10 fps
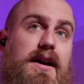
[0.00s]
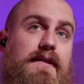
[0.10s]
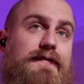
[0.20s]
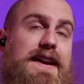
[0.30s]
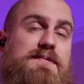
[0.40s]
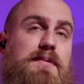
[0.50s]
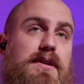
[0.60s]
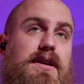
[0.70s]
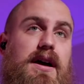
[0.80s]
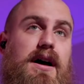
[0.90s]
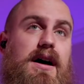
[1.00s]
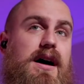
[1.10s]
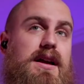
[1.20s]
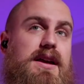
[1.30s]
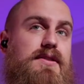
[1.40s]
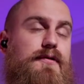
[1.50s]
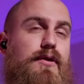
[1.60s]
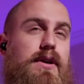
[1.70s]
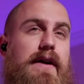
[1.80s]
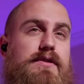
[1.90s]
either
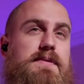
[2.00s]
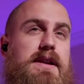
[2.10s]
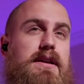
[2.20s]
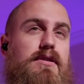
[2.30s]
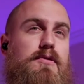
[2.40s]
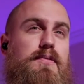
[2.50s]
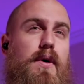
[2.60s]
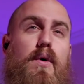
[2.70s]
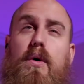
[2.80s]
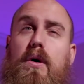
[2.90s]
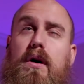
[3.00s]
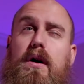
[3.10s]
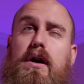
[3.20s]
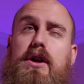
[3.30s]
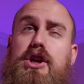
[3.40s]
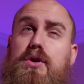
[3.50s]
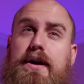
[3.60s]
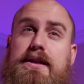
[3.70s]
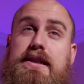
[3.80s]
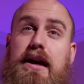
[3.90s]
Full Coverage Media Group or
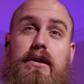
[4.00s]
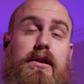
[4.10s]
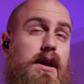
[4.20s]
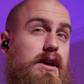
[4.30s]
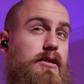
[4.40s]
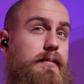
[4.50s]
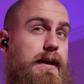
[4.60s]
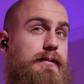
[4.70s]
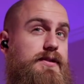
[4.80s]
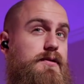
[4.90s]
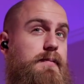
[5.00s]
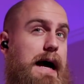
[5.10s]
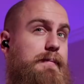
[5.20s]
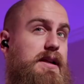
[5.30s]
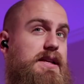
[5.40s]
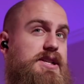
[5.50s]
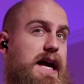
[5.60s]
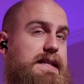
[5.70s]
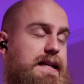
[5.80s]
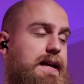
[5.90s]
UXL, you'll be able to pop into the
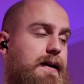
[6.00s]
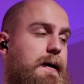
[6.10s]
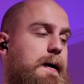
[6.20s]
chats here.